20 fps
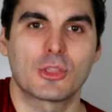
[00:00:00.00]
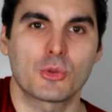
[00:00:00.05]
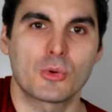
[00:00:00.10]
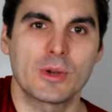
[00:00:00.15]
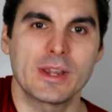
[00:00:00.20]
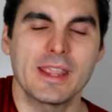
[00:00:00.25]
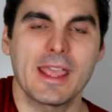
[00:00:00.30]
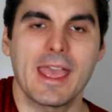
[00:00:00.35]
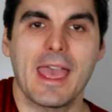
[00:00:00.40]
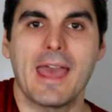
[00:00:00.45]

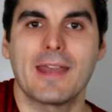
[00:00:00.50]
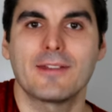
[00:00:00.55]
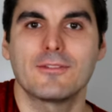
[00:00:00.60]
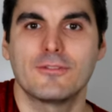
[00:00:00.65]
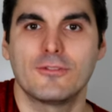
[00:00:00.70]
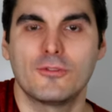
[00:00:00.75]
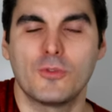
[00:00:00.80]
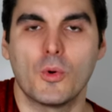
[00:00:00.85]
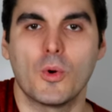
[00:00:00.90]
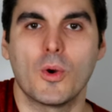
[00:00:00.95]
three and
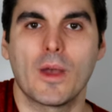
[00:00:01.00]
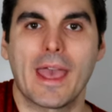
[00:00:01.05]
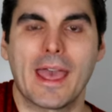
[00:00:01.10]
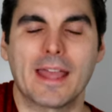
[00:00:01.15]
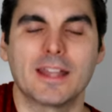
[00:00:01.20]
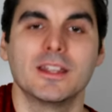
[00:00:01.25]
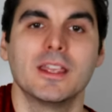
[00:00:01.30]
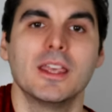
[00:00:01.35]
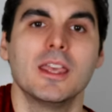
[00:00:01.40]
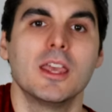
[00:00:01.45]
four
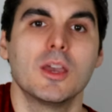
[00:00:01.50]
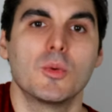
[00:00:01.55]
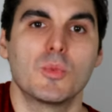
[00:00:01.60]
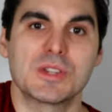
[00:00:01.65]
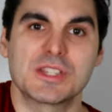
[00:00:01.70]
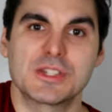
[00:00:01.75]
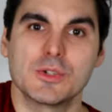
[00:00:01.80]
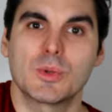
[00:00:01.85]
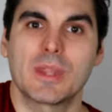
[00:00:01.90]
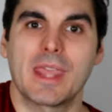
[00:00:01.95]
and we're
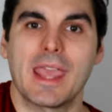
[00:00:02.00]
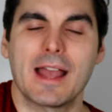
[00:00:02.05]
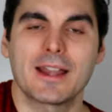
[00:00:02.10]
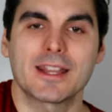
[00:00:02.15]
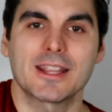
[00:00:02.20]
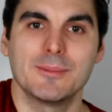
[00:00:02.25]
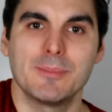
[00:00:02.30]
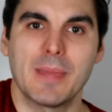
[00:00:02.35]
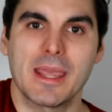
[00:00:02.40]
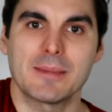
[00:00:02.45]
still
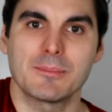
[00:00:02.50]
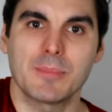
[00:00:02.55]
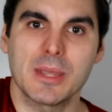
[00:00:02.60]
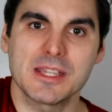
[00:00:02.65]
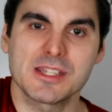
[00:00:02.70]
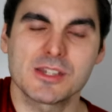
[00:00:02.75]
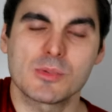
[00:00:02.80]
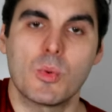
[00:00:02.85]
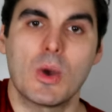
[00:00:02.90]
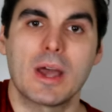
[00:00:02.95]
counting the main
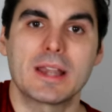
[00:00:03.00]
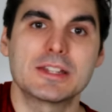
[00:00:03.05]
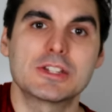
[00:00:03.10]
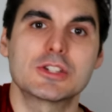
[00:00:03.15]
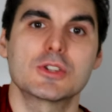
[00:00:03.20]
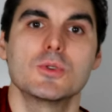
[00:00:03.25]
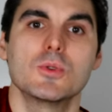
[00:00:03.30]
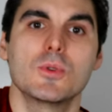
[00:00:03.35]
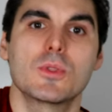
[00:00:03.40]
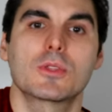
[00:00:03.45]
beats one,
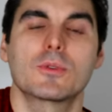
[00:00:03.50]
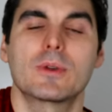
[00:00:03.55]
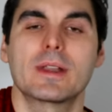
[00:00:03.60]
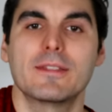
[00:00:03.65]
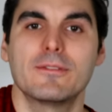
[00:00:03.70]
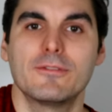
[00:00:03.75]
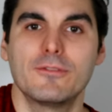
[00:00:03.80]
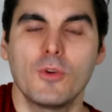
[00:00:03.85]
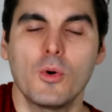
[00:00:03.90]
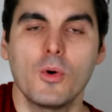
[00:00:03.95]
two, three,
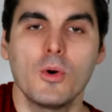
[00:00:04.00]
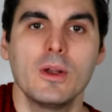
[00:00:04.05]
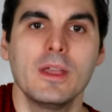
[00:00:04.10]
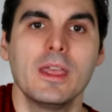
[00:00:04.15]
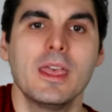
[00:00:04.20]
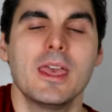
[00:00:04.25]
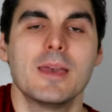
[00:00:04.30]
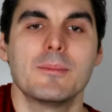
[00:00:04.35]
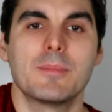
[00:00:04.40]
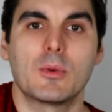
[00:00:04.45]
four,
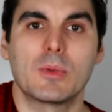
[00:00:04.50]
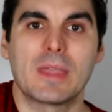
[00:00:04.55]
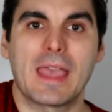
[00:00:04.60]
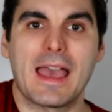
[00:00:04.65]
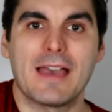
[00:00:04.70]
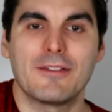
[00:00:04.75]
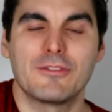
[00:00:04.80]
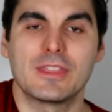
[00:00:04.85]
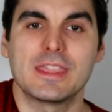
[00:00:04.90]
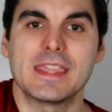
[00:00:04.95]
but we
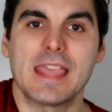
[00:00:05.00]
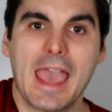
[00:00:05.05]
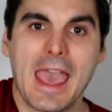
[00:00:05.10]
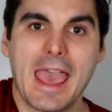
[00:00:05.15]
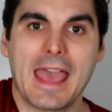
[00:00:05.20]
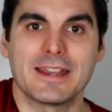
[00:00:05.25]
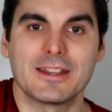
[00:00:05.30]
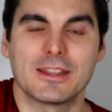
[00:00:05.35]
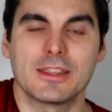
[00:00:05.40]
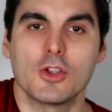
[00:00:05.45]
have the
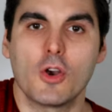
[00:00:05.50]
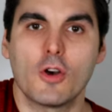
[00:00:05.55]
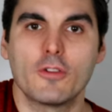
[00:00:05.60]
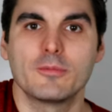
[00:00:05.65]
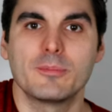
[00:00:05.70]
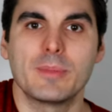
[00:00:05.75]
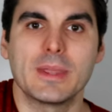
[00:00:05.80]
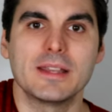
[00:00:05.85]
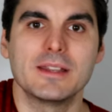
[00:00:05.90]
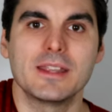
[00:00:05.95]
and, the
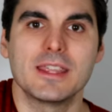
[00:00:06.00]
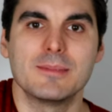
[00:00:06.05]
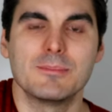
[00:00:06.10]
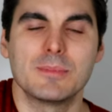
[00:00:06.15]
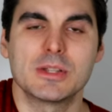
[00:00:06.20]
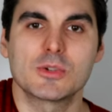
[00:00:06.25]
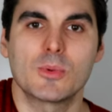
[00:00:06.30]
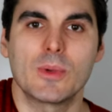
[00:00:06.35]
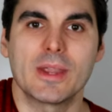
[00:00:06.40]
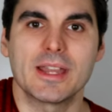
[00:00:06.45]
offbeat in
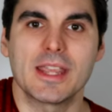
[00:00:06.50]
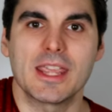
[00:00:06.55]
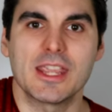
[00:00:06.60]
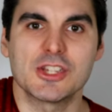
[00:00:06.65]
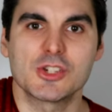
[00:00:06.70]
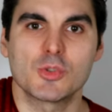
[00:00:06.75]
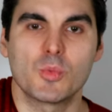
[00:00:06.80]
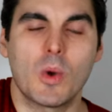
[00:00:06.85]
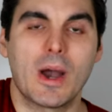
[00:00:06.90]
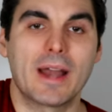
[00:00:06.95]
between
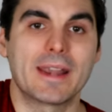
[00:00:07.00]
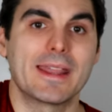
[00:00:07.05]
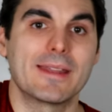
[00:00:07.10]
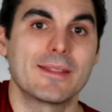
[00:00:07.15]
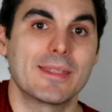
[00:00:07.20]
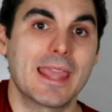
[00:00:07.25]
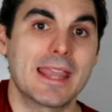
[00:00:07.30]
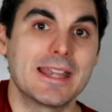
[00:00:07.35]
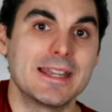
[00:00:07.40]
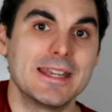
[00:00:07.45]
each one,
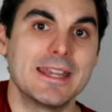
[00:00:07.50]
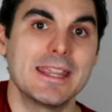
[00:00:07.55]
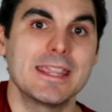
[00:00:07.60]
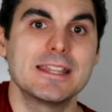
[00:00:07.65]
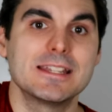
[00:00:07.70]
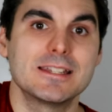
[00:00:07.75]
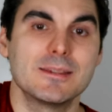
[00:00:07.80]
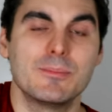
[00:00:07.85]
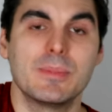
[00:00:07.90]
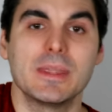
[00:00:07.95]
and they
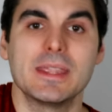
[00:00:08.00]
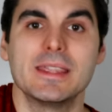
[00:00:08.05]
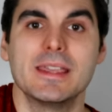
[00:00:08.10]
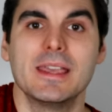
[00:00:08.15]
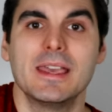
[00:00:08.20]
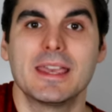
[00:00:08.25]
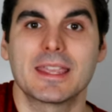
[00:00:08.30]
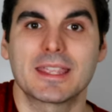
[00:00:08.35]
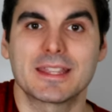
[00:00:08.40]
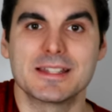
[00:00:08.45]
need to be
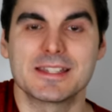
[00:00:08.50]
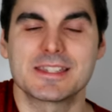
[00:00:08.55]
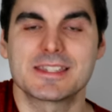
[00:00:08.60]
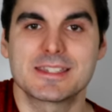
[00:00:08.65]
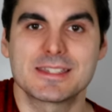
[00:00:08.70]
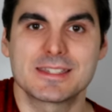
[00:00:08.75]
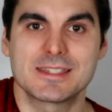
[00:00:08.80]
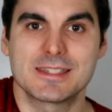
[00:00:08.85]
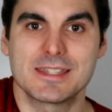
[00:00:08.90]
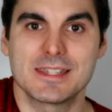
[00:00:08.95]

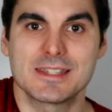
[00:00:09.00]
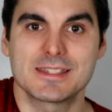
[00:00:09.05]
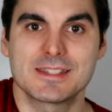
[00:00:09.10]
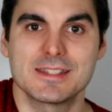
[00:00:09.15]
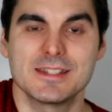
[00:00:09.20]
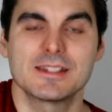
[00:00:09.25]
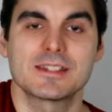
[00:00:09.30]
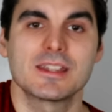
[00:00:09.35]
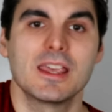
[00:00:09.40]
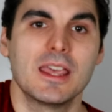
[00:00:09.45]

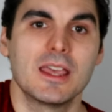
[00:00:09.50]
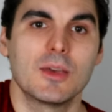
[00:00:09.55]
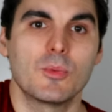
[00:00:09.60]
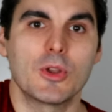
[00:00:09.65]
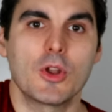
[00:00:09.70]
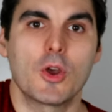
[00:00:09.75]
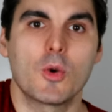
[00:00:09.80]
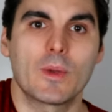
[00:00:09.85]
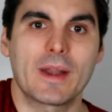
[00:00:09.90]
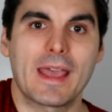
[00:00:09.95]
consistent. We
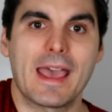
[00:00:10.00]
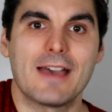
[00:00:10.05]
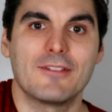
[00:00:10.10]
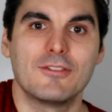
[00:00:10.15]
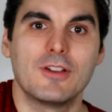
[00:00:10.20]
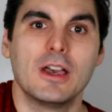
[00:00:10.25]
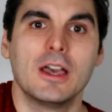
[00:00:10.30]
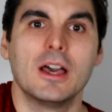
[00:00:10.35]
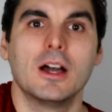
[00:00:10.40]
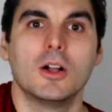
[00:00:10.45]
don't want to
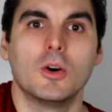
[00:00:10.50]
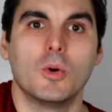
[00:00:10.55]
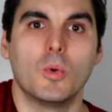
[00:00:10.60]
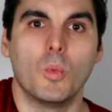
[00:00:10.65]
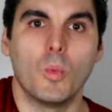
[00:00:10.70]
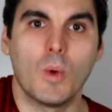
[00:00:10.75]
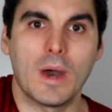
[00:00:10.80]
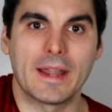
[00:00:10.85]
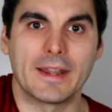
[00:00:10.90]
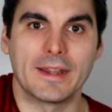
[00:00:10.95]
have
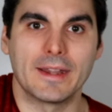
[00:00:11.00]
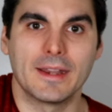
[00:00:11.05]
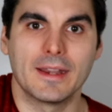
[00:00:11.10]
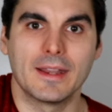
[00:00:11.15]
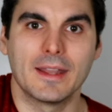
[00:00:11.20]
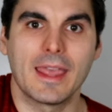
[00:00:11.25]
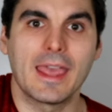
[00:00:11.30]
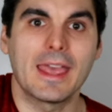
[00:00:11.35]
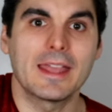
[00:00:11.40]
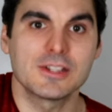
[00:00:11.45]
one
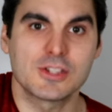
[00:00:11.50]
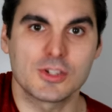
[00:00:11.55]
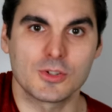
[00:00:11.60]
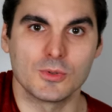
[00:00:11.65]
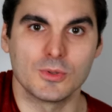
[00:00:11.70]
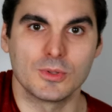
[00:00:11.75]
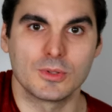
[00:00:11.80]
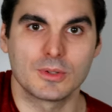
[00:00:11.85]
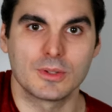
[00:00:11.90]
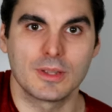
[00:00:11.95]
and
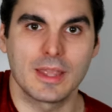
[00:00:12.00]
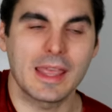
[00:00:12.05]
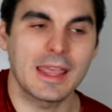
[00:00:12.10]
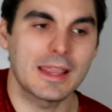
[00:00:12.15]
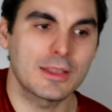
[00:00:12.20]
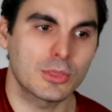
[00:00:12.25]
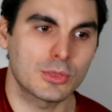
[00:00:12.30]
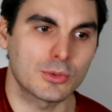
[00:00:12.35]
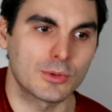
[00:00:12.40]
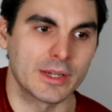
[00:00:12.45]
two
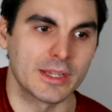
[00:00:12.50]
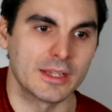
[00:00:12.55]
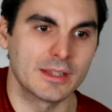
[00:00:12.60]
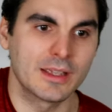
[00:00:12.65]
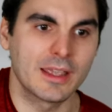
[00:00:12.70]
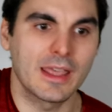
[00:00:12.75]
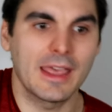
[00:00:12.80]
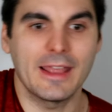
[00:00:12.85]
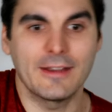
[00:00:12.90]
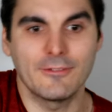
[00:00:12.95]
and three
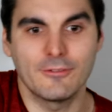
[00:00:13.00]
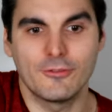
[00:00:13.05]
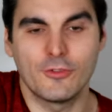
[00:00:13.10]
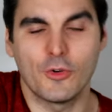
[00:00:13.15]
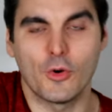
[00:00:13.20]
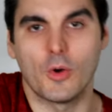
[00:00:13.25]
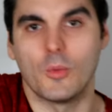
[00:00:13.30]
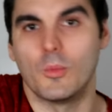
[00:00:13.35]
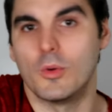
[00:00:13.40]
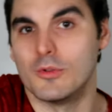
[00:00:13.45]
and
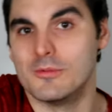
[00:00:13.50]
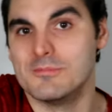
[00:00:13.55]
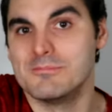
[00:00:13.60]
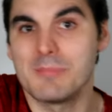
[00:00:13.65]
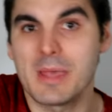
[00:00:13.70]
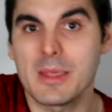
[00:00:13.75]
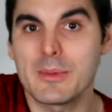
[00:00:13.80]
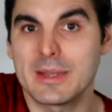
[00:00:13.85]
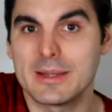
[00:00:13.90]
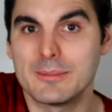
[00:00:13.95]
four. Well,
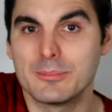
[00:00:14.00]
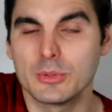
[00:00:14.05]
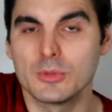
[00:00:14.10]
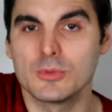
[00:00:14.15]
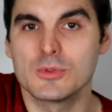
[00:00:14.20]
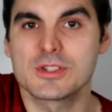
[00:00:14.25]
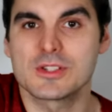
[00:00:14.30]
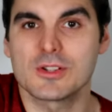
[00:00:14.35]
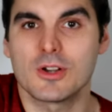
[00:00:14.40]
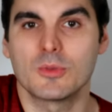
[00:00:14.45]
maybe in a
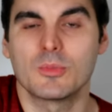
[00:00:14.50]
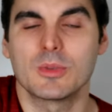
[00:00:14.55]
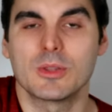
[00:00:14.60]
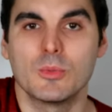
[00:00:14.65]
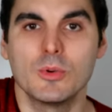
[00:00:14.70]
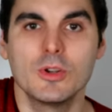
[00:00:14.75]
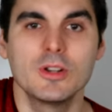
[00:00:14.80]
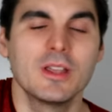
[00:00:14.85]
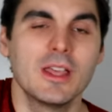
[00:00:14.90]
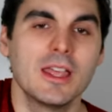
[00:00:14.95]
blues song we
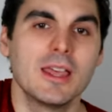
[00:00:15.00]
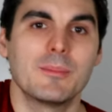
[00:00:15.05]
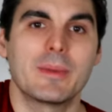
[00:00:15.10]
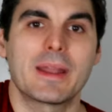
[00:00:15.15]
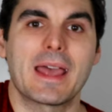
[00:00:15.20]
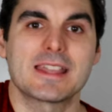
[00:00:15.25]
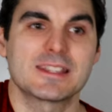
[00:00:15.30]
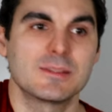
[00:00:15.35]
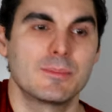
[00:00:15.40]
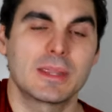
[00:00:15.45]
would,
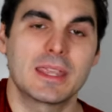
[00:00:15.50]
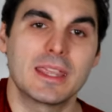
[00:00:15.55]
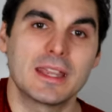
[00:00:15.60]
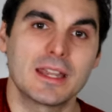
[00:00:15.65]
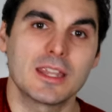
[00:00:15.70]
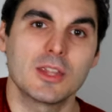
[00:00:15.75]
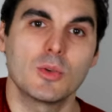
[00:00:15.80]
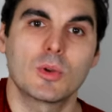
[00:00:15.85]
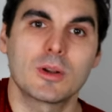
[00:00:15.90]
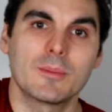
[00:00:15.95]
but as a
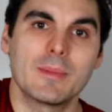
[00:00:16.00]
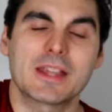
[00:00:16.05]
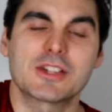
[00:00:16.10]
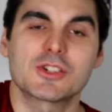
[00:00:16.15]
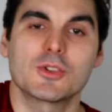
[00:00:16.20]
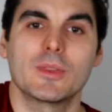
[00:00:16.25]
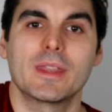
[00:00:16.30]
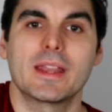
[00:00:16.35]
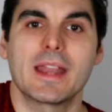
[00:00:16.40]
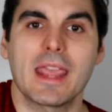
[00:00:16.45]
beginner, you want to make
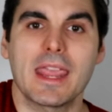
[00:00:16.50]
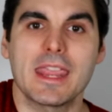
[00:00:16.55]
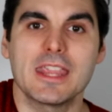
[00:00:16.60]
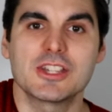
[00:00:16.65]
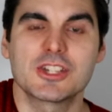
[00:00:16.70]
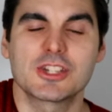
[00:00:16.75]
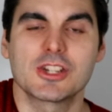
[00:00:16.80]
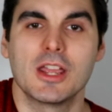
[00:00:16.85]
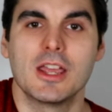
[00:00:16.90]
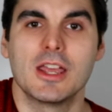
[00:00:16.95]
sure that
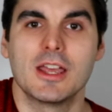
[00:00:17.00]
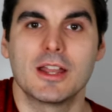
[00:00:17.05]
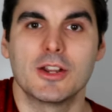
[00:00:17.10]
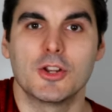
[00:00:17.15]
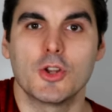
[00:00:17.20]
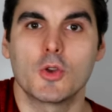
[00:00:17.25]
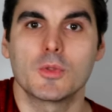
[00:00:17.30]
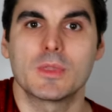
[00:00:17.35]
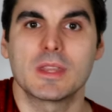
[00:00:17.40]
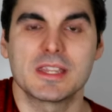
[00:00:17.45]
each
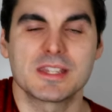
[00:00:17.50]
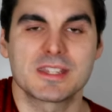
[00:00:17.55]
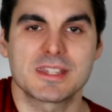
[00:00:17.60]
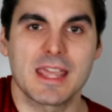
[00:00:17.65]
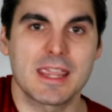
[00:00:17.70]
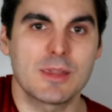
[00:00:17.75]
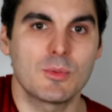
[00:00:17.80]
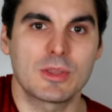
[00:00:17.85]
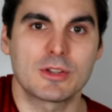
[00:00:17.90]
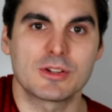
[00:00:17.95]
note that you
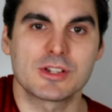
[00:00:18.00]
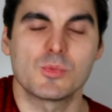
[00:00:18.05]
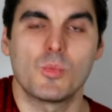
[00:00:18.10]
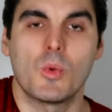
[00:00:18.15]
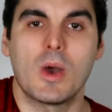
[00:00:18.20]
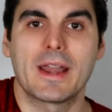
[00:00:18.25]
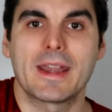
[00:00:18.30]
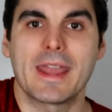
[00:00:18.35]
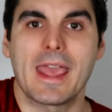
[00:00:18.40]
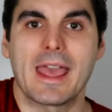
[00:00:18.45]
say, whether it's
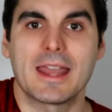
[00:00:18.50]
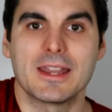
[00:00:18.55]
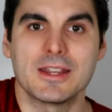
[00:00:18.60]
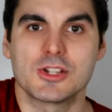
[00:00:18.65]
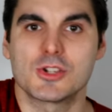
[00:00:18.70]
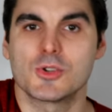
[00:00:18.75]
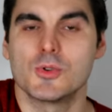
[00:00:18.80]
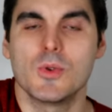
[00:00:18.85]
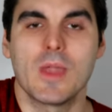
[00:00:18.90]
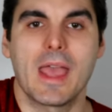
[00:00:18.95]
one
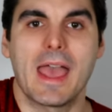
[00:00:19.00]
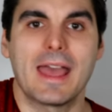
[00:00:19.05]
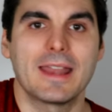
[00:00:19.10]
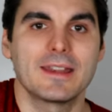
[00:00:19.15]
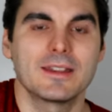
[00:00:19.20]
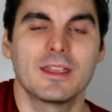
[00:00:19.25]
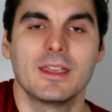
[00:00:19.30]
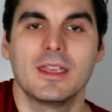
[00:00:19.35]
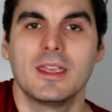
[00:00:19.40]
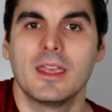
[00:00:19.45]
and two
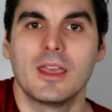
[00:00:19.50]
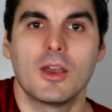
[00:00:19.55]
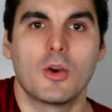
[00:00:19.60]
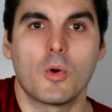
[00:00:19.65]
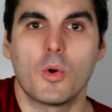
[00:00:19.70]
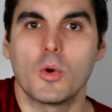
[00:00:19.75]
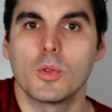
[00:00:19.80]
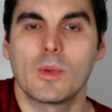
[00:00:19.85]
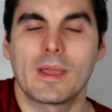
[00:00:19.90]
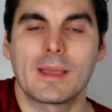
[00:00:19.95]
and
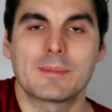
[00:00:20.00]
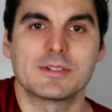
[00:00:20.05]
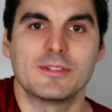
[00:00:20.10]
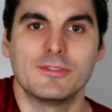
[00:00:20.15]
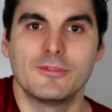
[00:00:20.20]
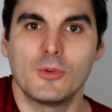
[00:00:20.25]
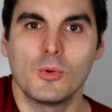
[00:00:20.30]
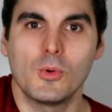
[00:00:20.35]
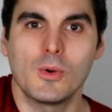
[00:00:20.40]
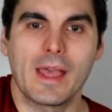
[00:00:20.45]
all the way up to
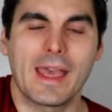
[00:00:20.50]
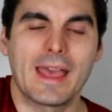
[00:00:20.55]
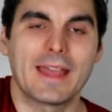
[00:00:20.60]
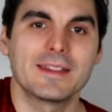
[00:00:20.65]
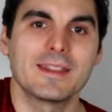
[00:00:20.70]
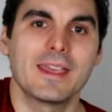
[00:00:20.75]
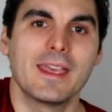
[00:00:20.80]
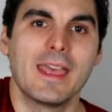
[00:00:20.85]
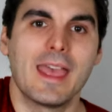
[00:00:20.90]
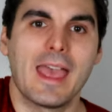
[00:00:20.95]
four
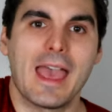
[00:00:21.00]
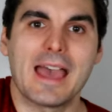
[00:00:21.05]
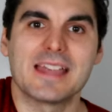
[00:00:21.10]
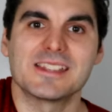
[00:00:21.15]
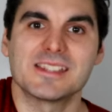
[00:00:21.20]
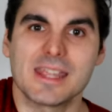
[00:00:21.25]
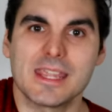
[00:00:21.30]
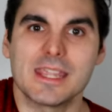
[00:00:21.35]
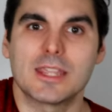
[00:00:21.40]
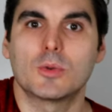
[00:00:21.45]
and,
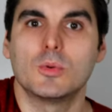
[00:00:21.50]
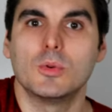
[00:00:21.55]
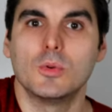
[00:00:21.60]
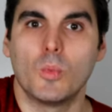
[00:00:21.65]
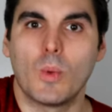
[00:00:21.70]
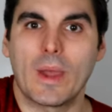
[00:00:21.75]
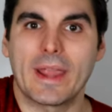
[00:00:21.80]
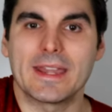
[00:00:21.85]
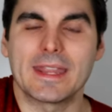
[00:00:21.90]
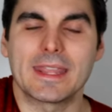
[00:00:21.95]
has equal
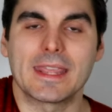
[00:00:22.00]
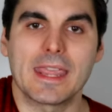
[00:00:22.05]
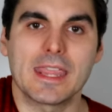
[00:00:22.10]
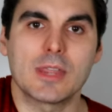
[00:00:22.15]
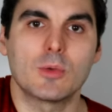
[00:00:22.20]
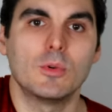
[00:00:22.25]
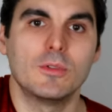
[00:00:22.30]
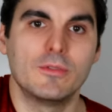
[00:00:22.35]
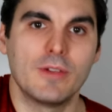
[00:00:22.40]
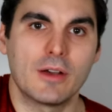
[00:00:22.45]
weighting,
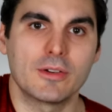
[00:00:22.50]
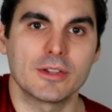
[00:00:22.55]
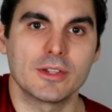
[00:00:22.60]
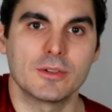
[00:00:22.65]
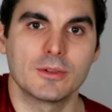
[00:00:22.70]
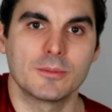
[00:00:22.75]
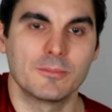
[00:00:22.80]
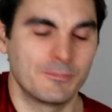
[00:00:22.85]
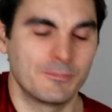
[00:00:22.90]
equal value.